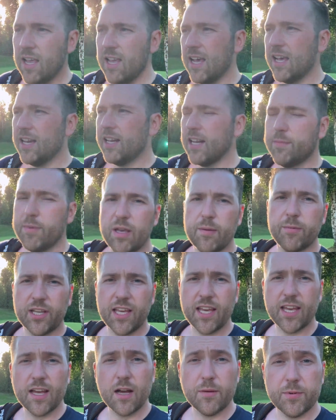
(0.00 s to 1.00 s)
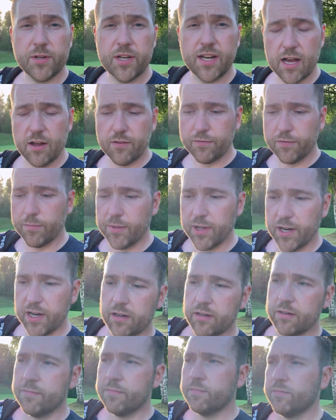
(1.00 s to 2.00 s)
And you got to be able to get up and down from
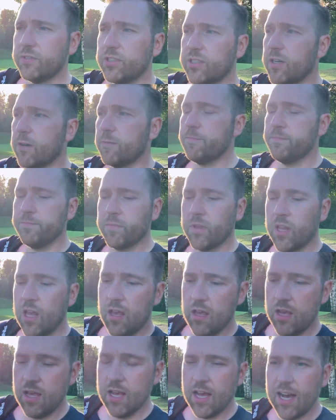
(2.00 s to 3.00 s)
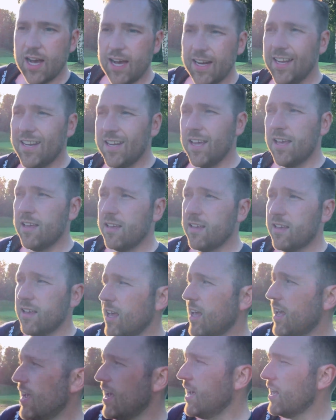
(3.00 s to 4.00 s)
there. So I did.
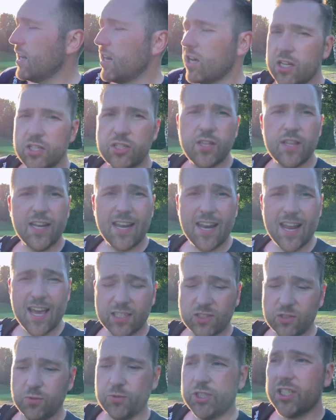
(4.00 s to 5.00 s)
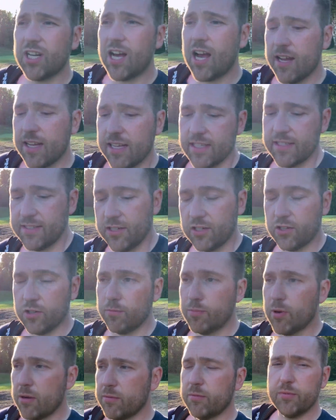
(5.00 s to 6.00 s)
And on to the next, which I consider
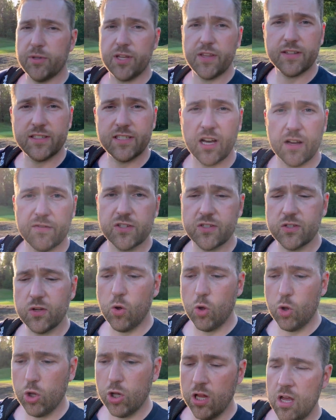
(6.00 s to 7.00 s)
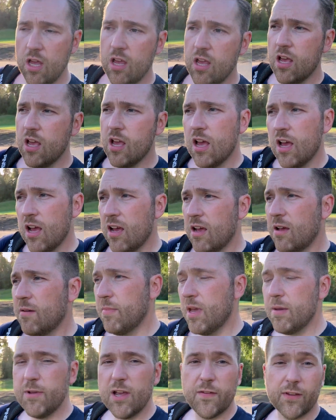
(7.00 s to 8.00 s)
probably the toughest hole.
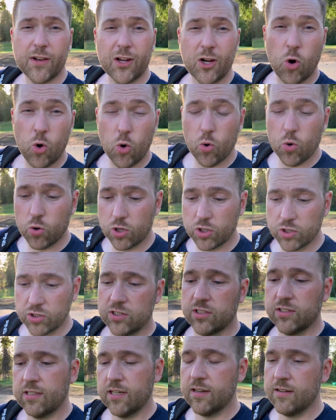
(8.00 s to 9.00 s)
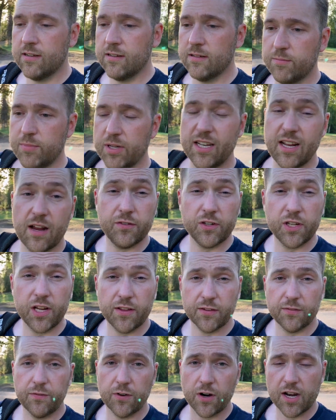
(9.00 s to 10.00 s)
Maybe on the course, but definitely on
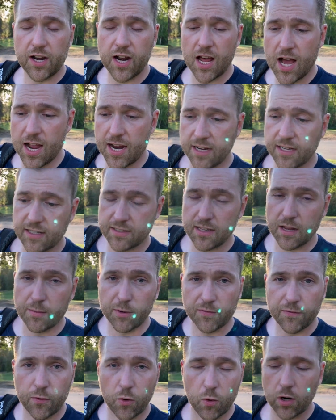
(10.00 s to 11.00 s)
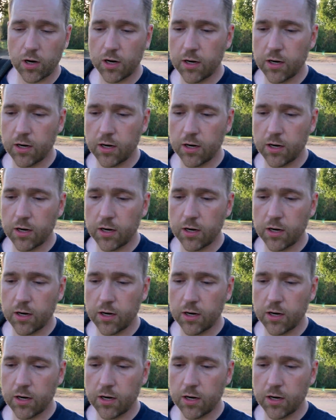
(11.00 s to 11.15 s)
the front 9, is number 4.